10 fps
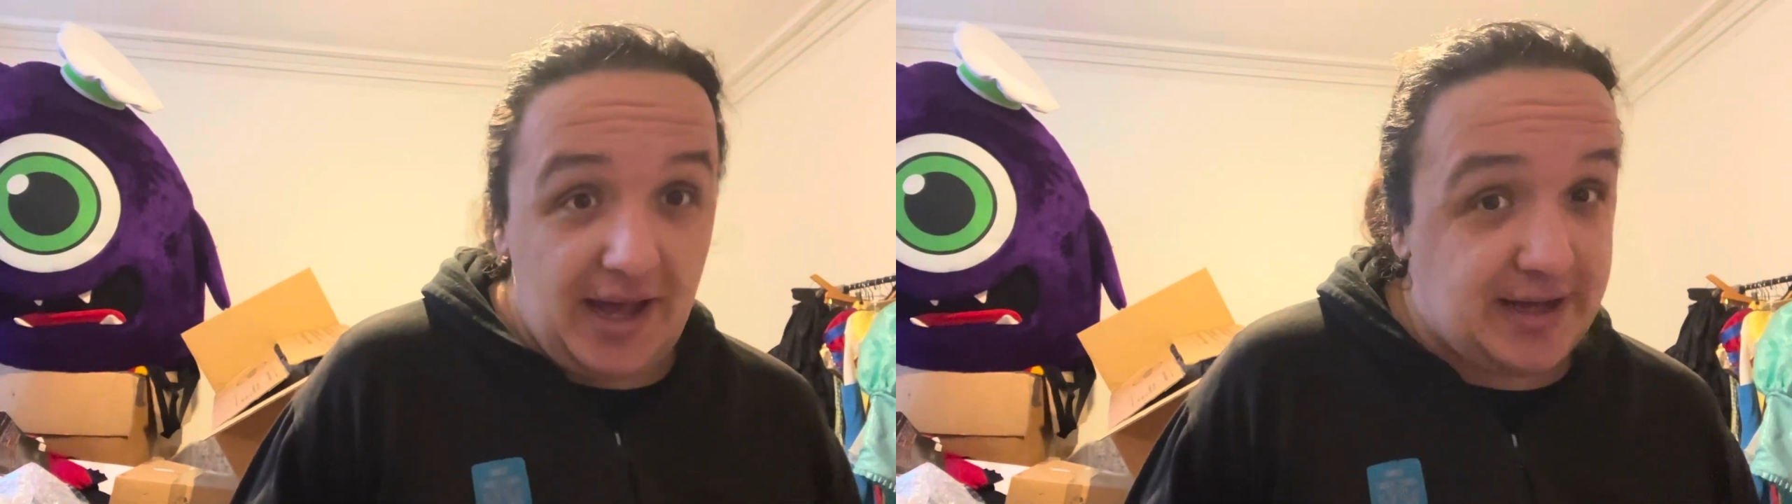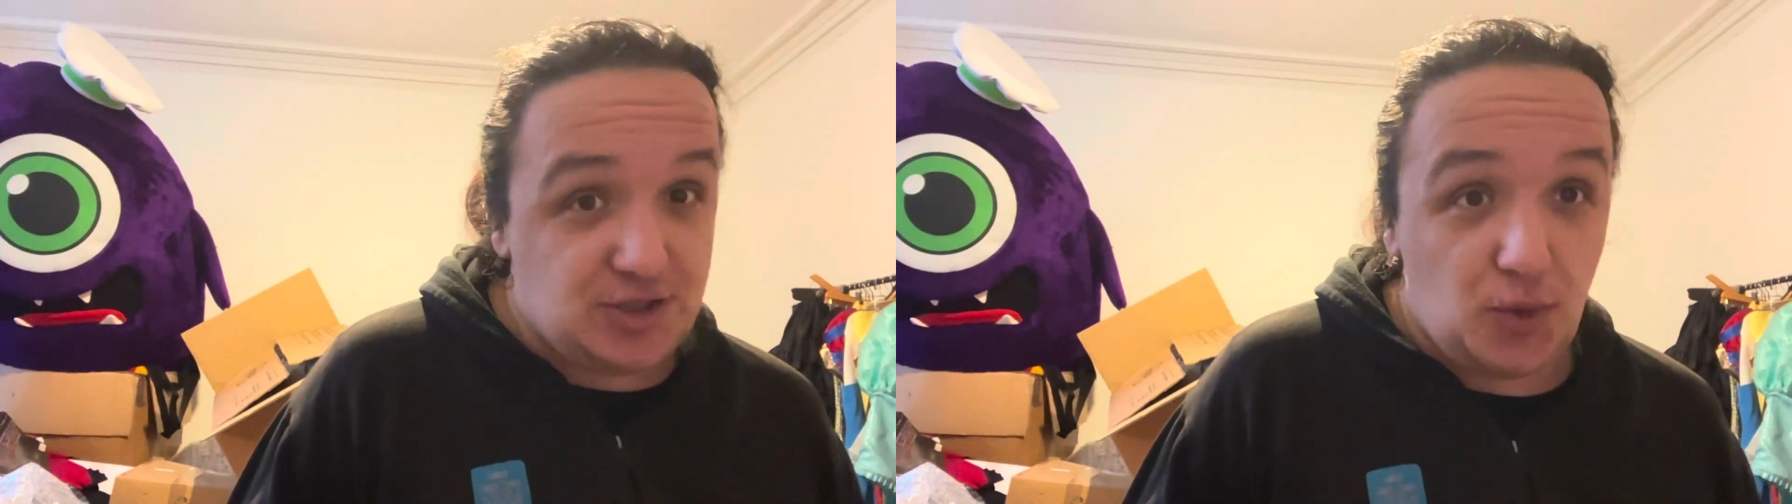
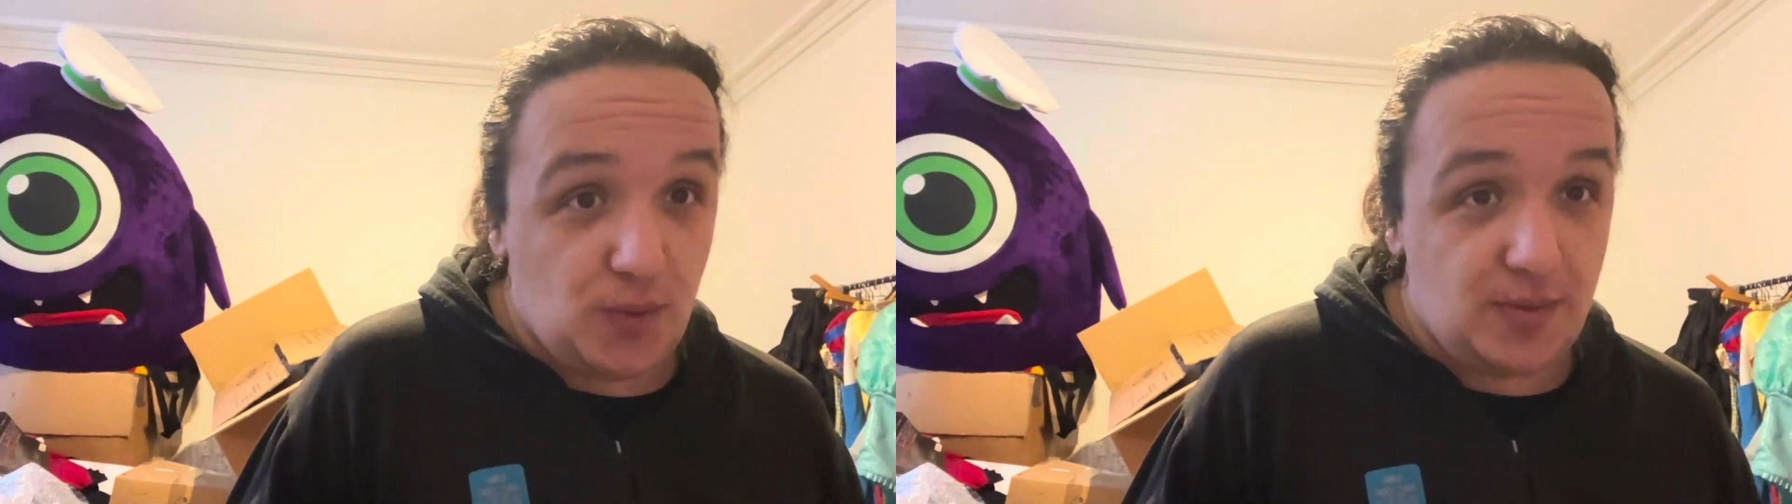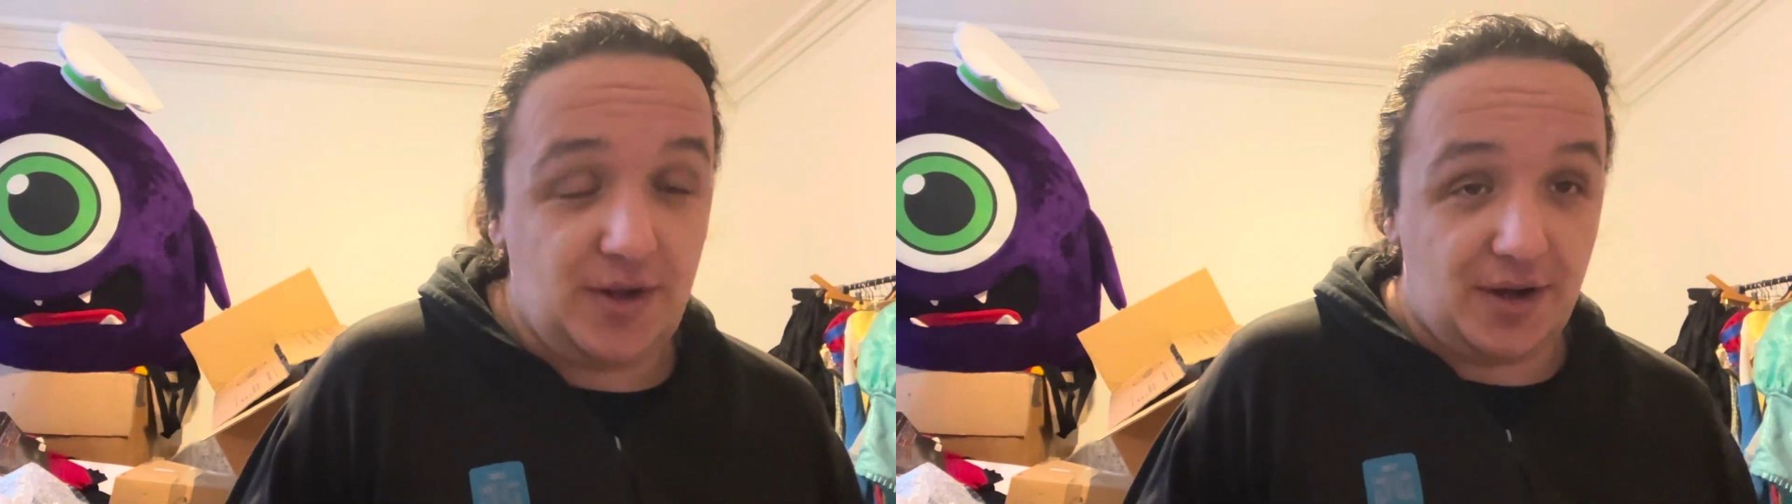I don't
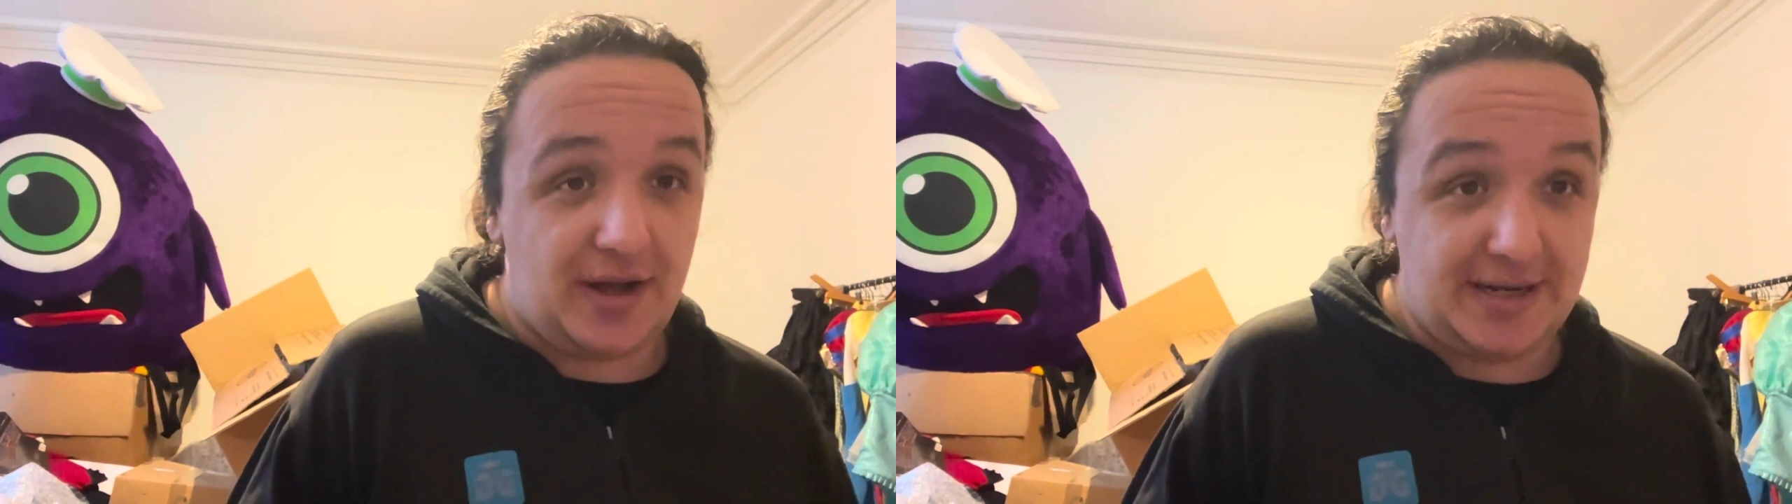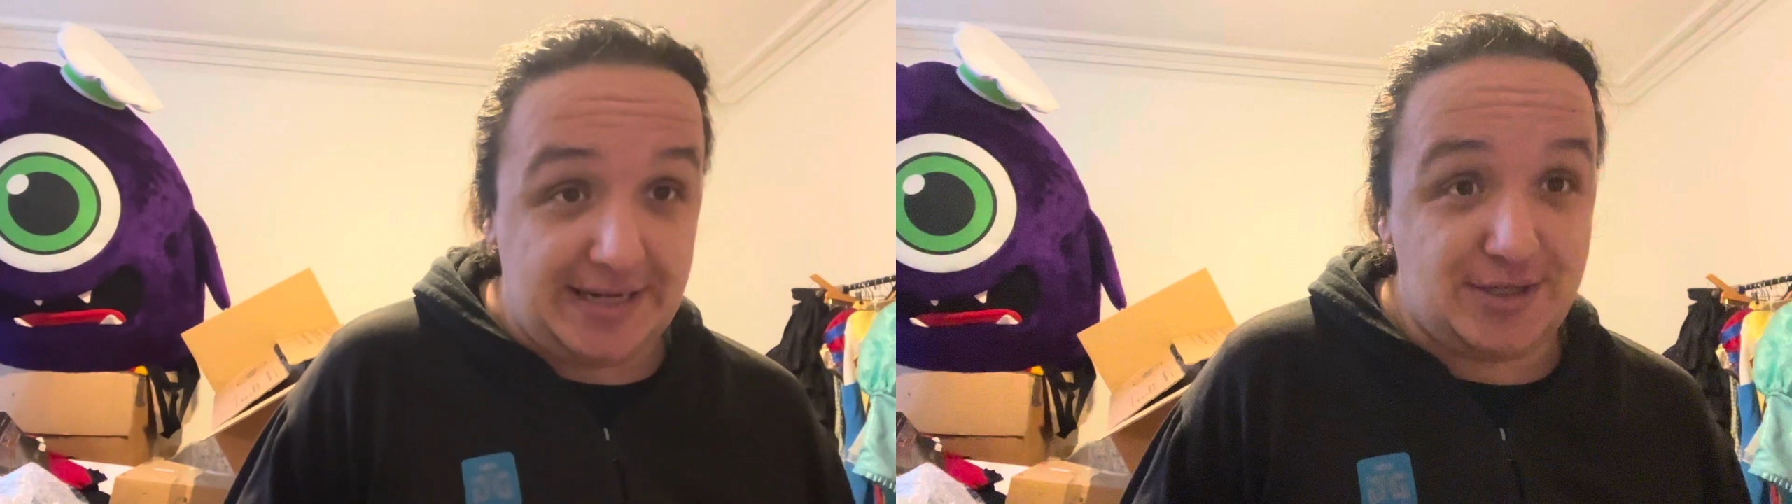
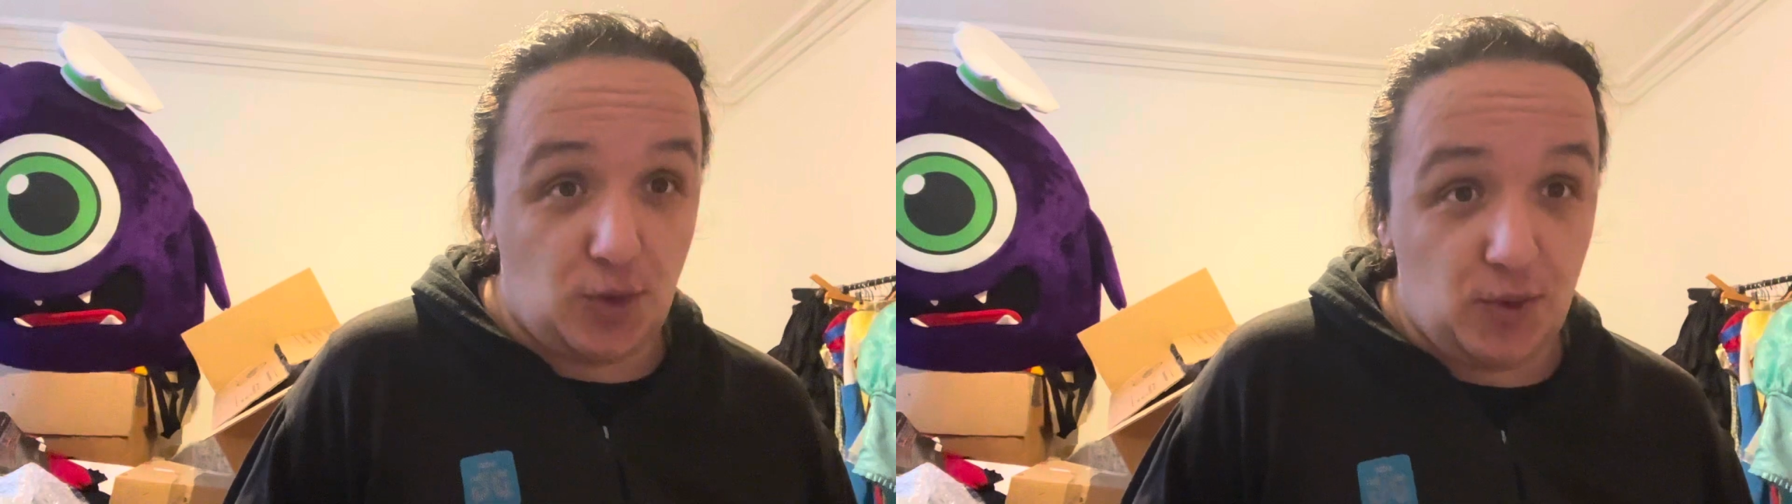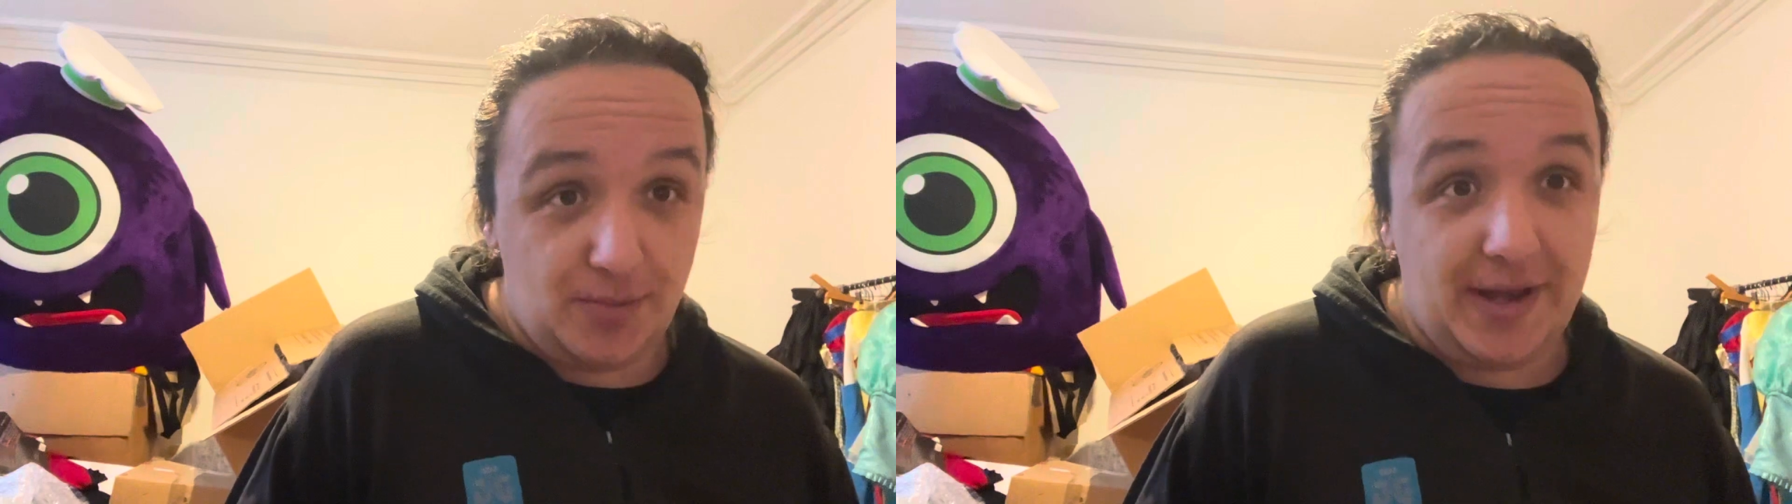
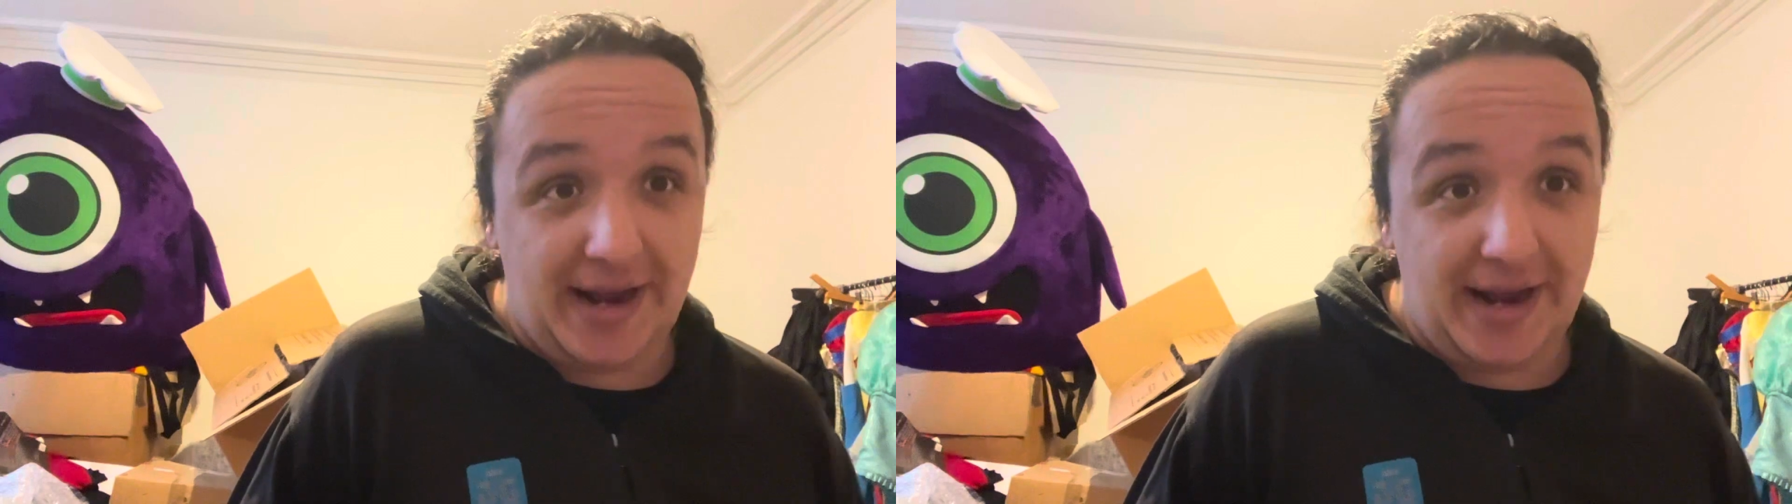want to be